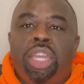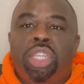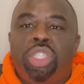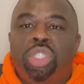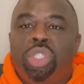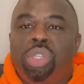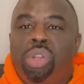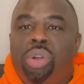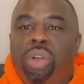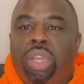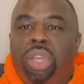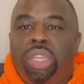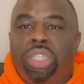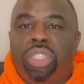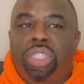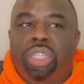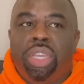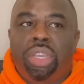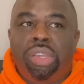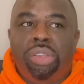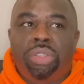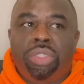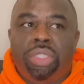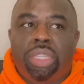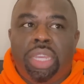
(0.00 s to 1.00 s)
Joy
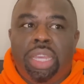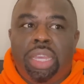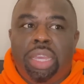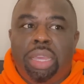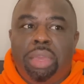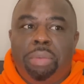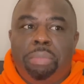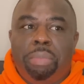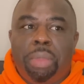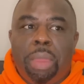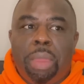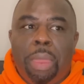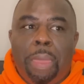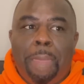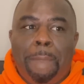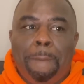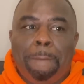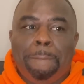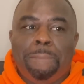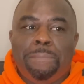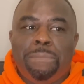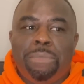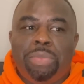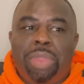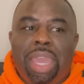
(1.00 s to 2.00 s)
shows up.
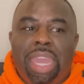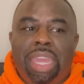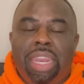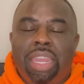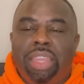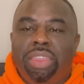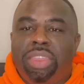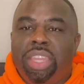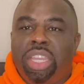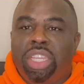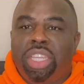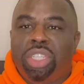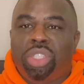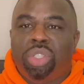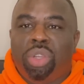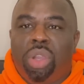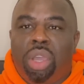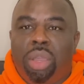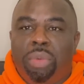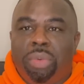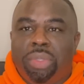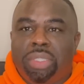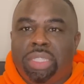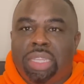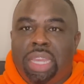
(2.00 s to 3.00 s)
They didn't think
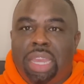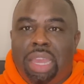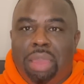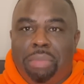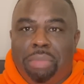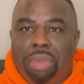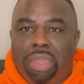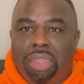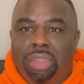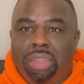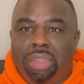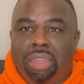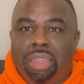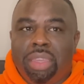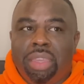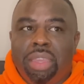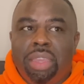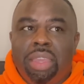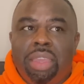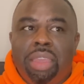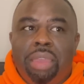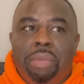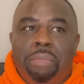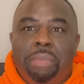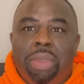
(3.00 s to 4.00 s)
Joy was coming
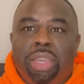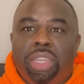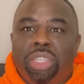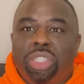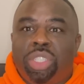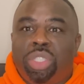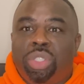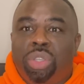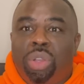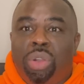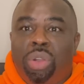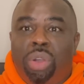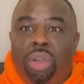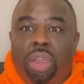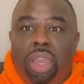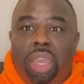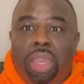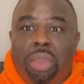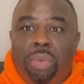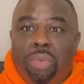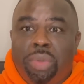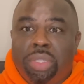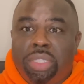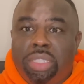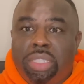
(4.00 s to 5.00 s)
because
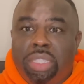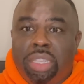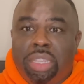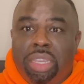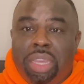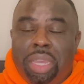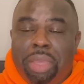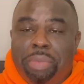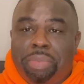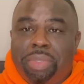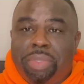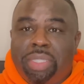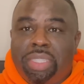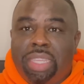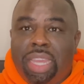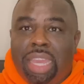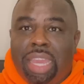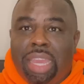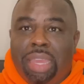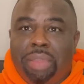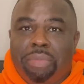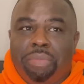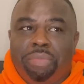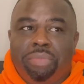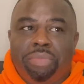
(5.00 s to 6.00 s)
Joy was still
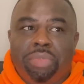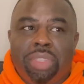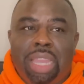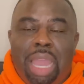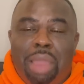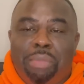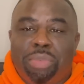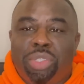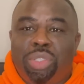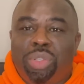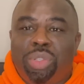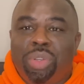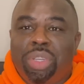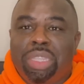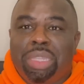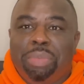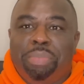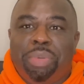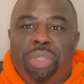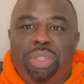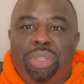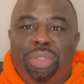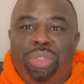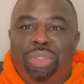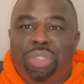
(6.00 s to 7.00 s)
upset. I'm sure the
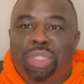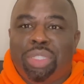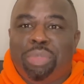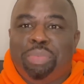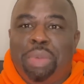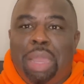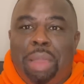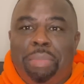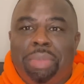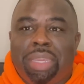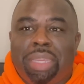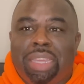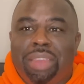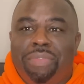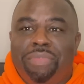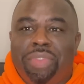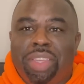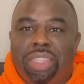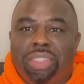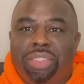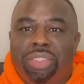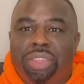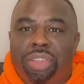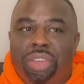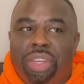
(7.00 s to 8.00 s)
producers probably
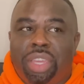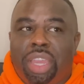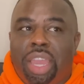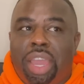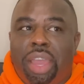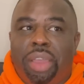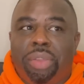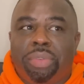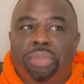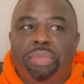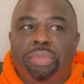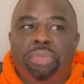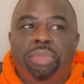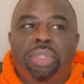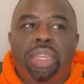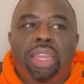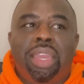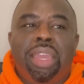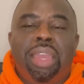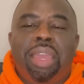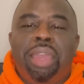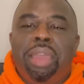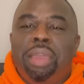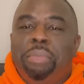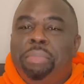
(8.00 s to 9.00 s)
convinced her to go.
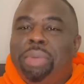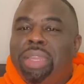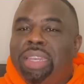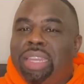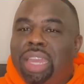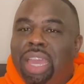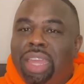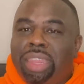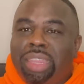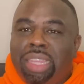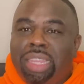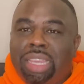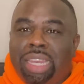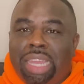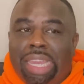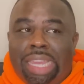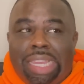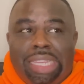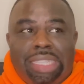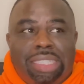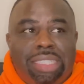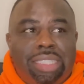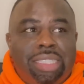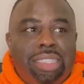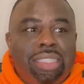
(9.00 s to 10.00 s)
But
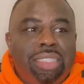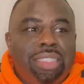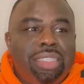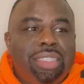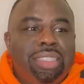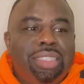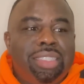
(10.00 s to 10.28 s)
nonetheless,